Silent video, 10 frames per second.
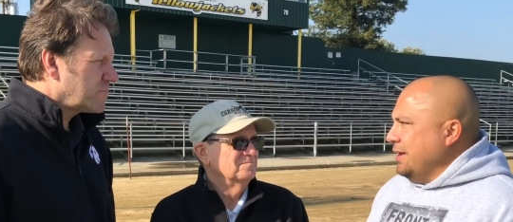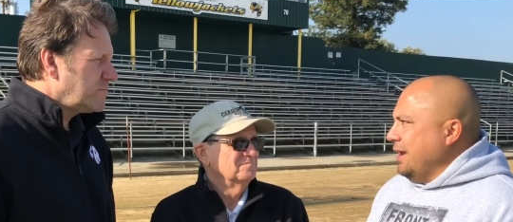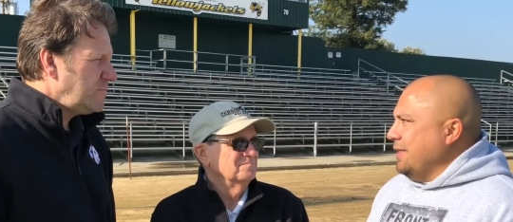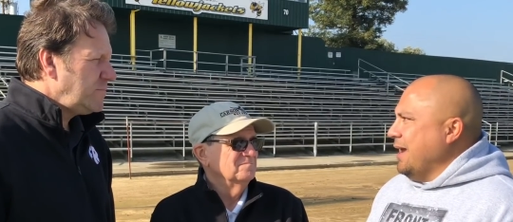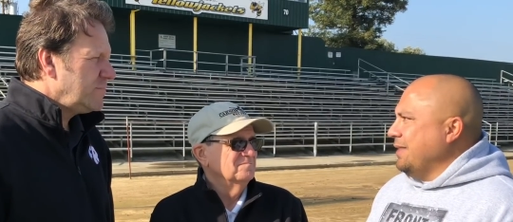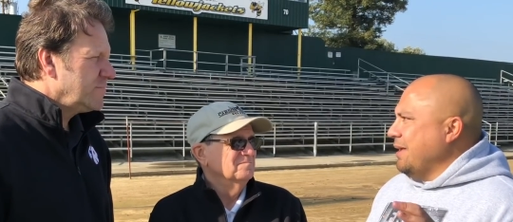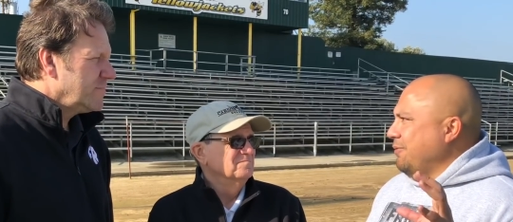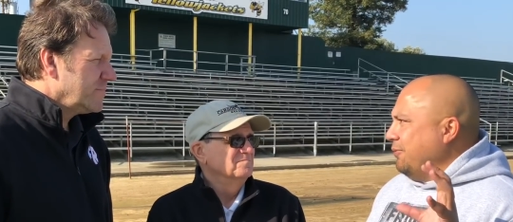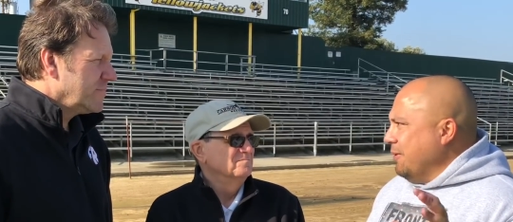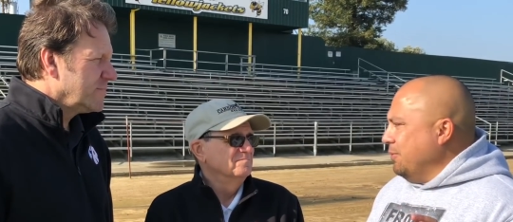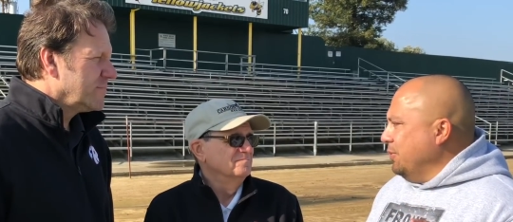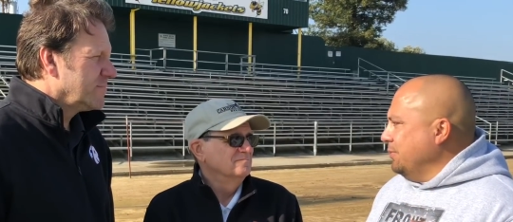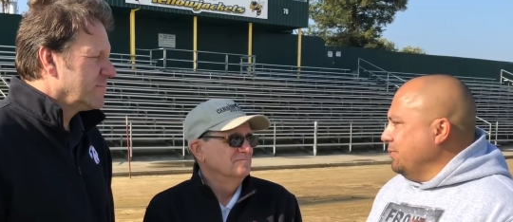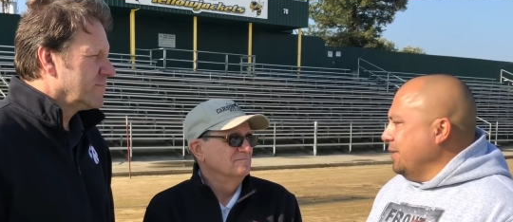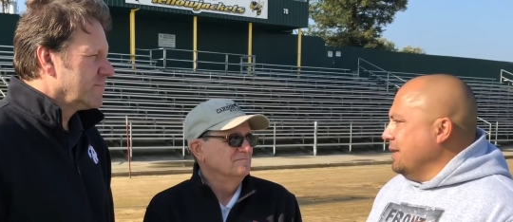Speaker 1: And they had that fumble
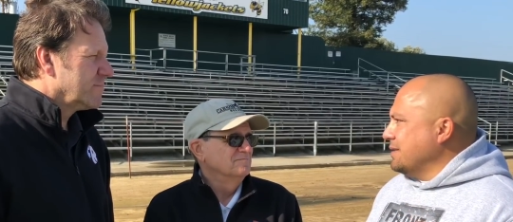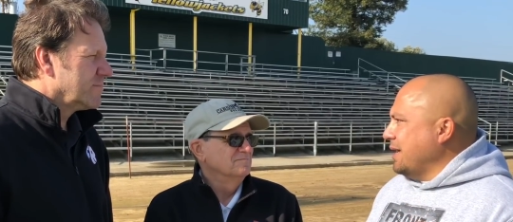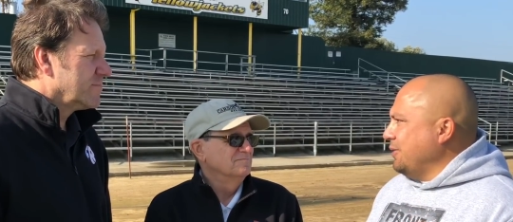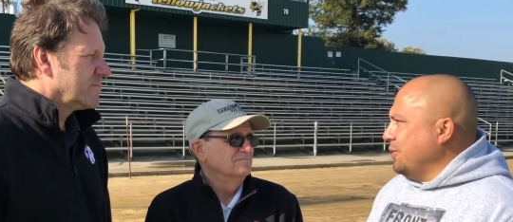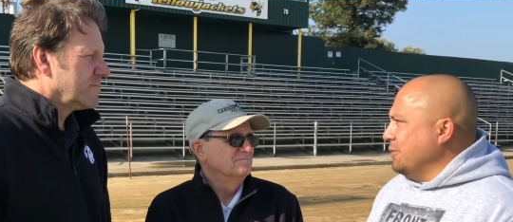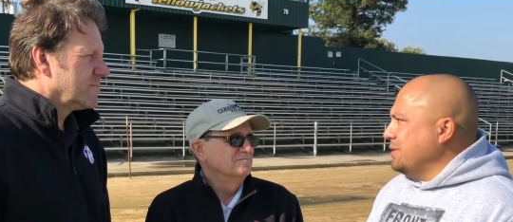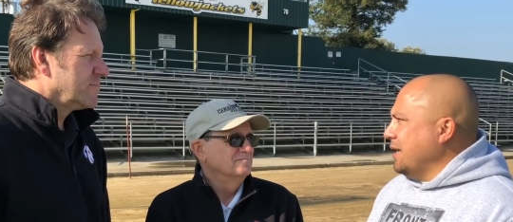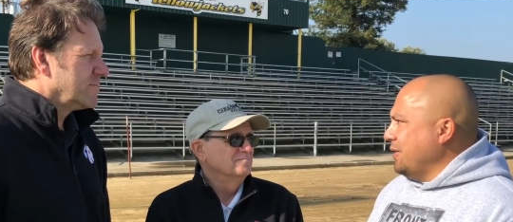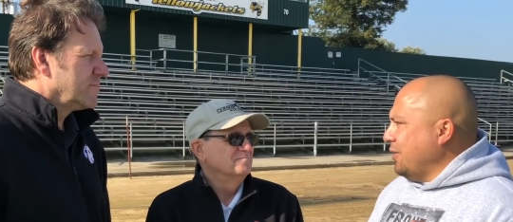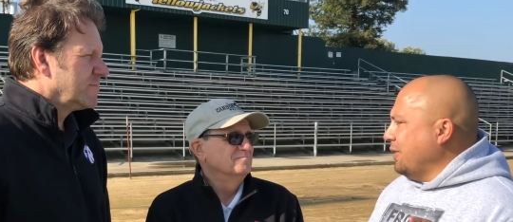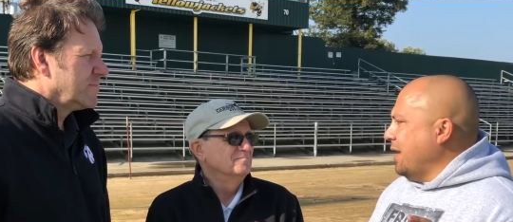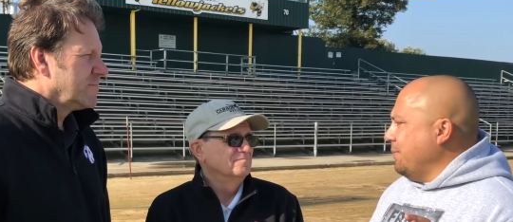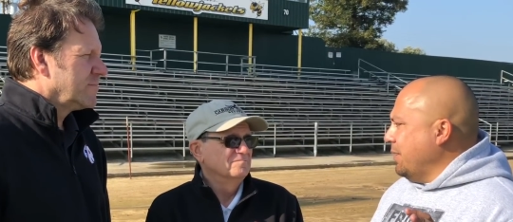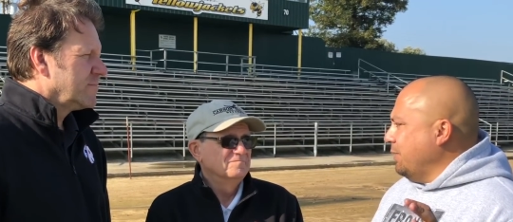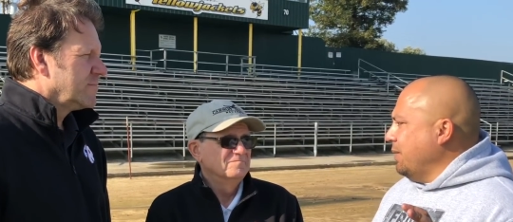inside their own 10 yard line
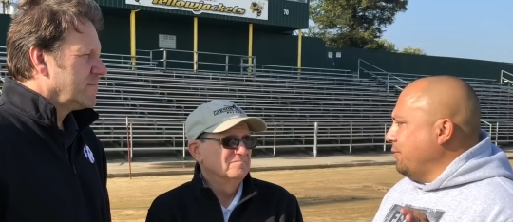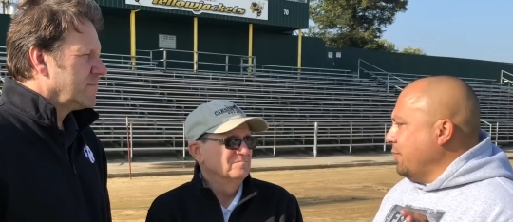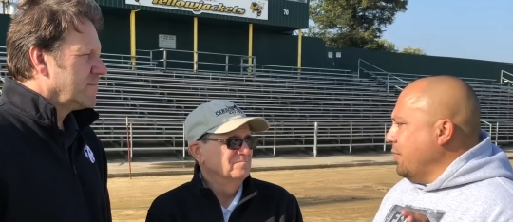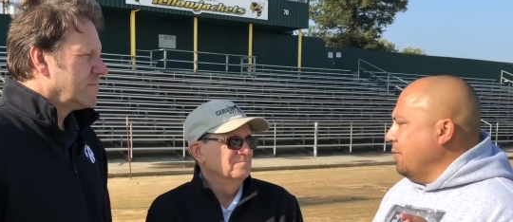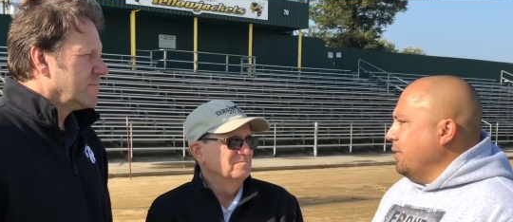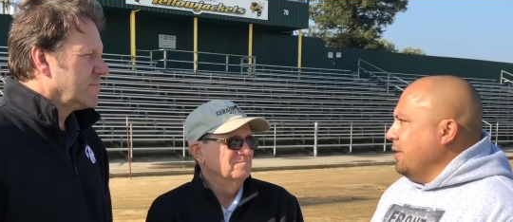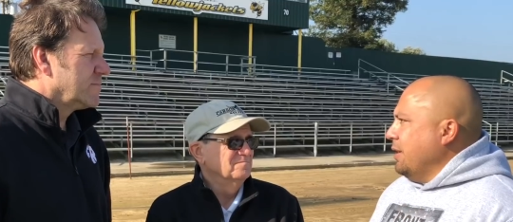by Renfro.